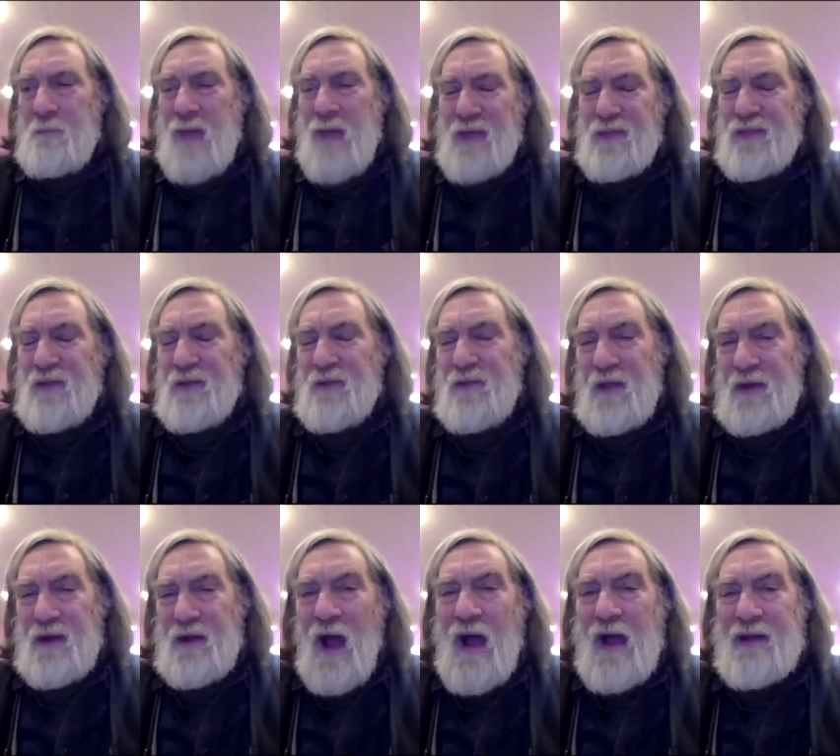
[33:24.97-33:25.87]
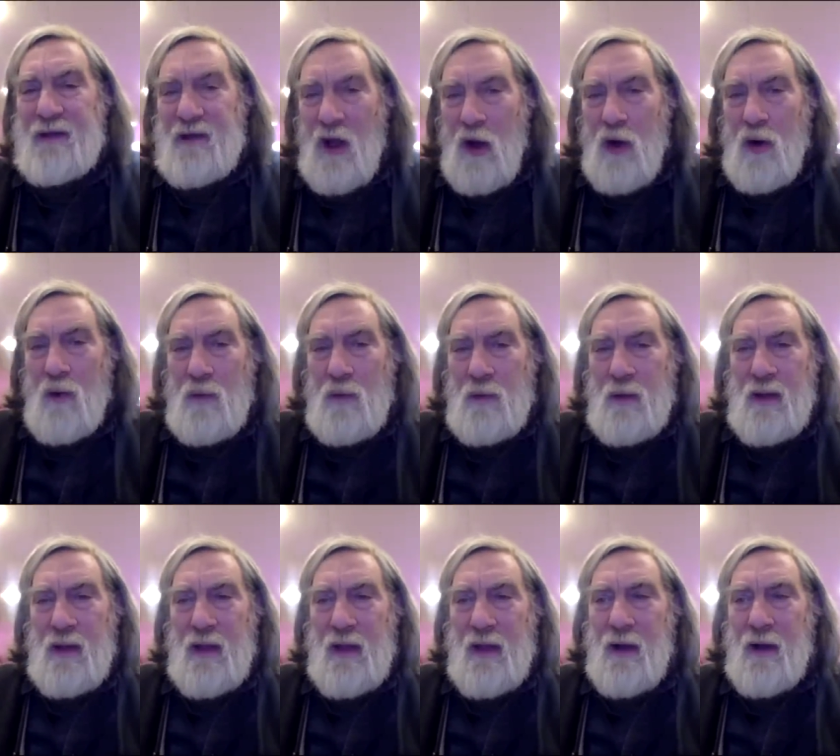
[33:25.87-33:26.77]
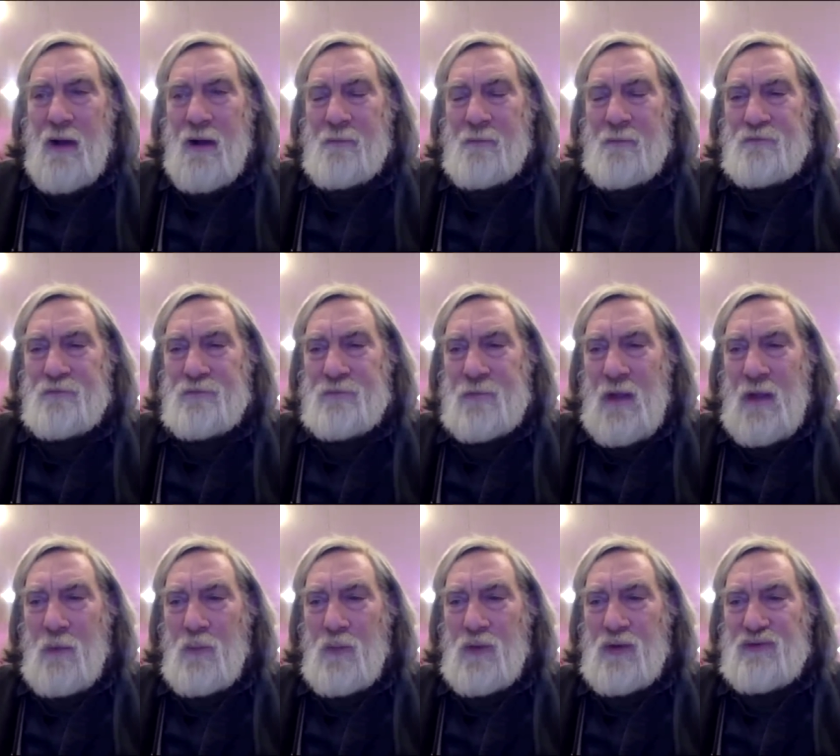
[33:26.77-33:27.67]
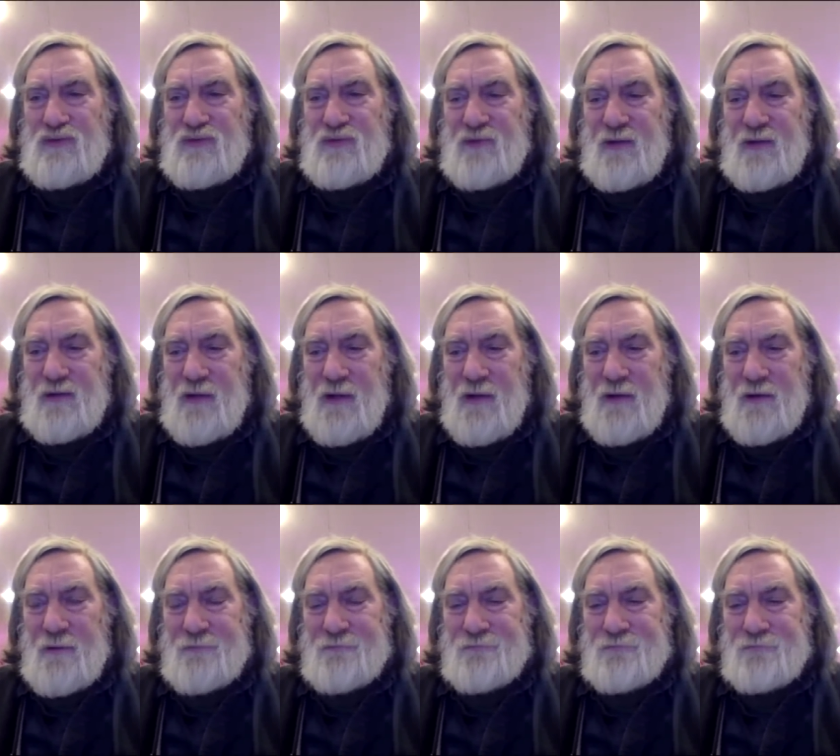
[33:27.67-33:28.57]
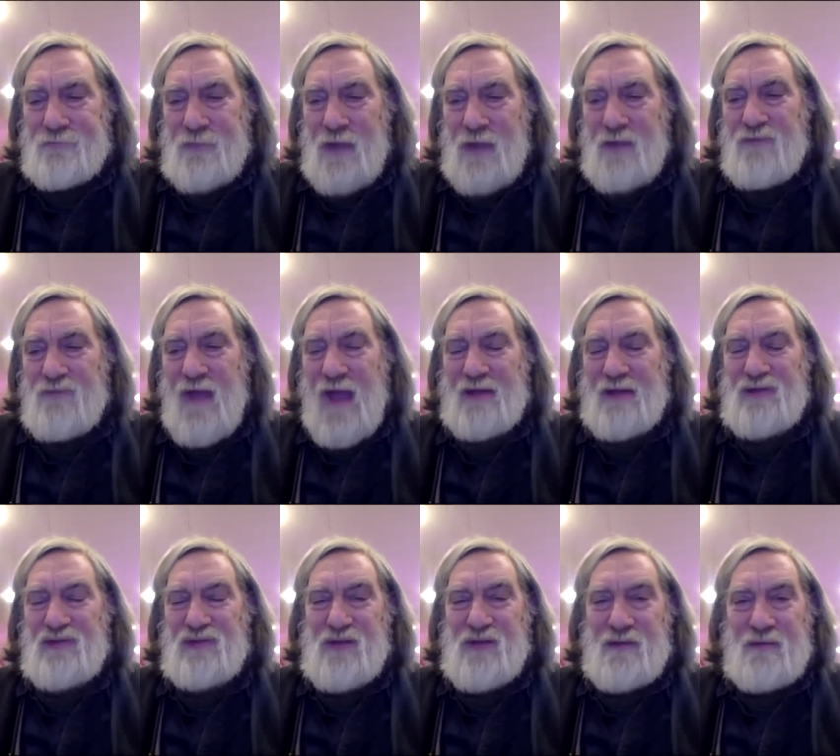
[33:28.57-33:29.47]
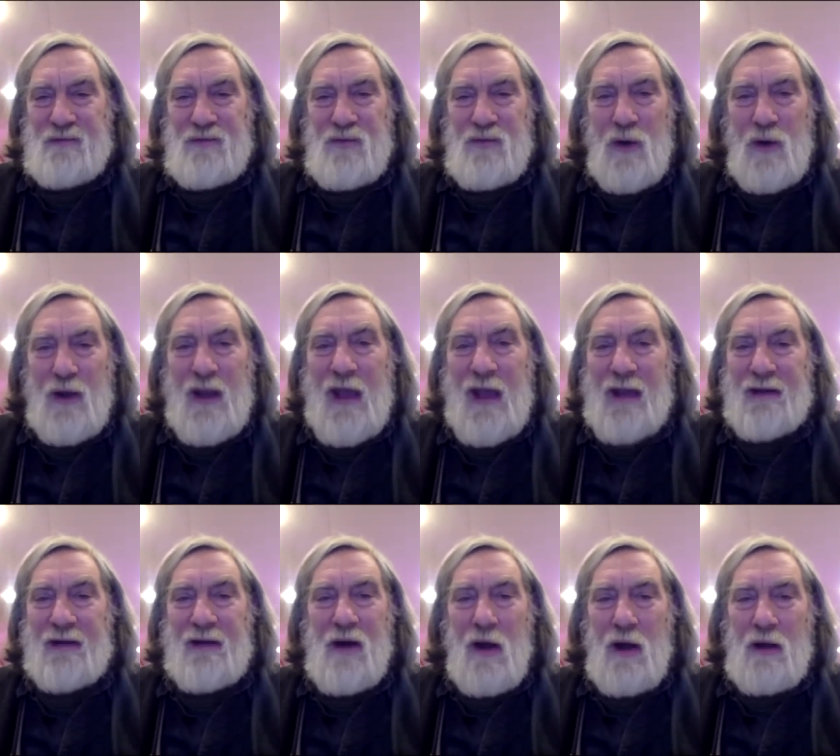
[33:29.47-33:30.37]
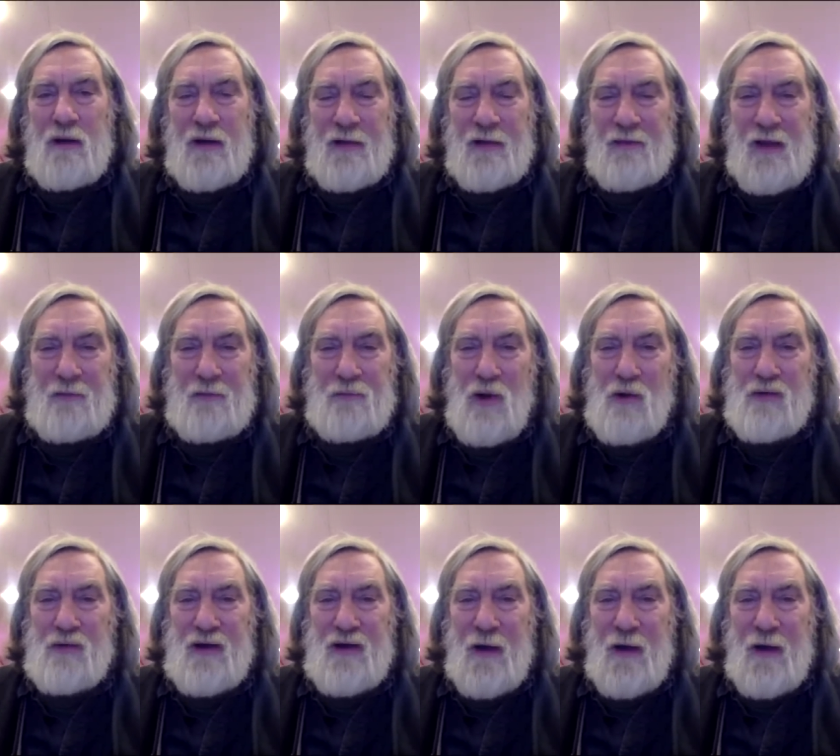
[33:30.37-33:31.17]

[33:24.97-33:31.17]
the method that I know um, was um, advanced in organic gardening.